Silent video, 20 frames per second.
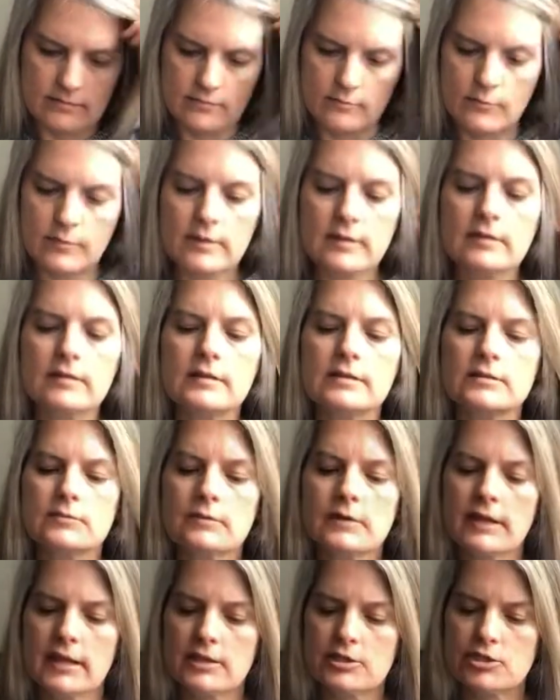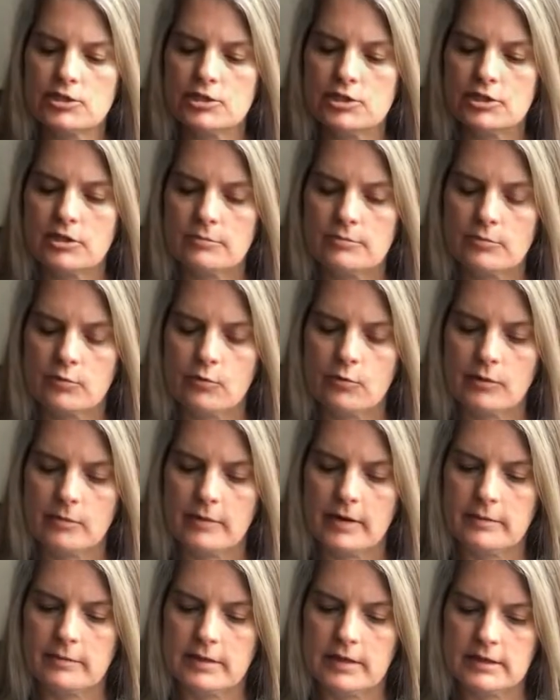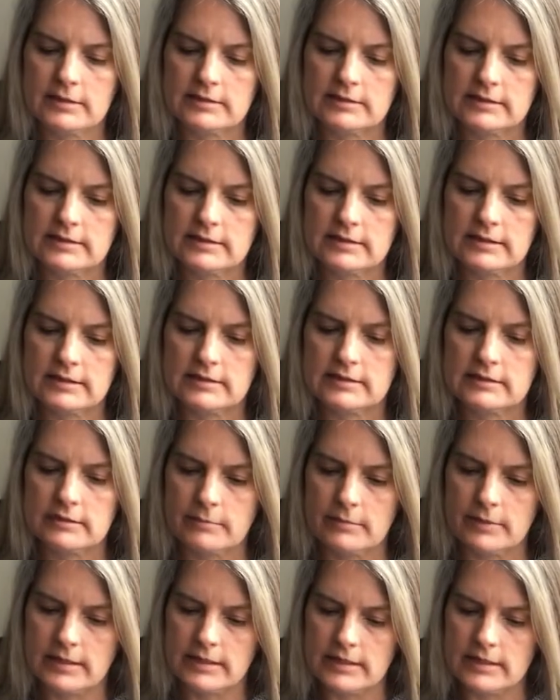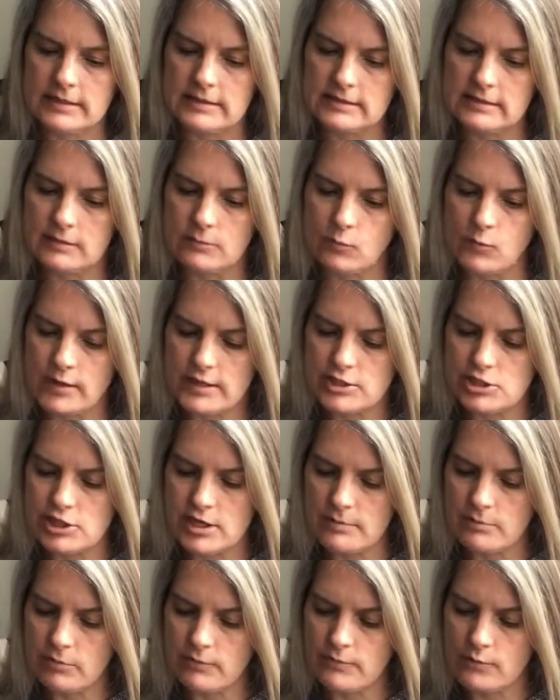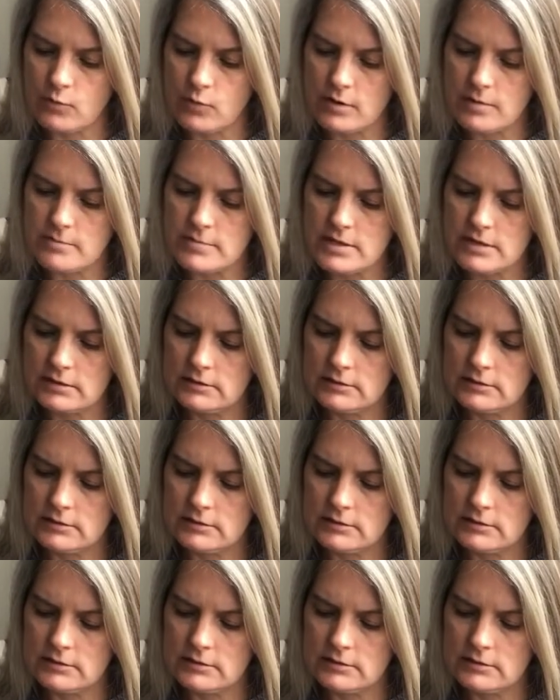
within this relationship or maybe assisting somebody in some way, shape, or form.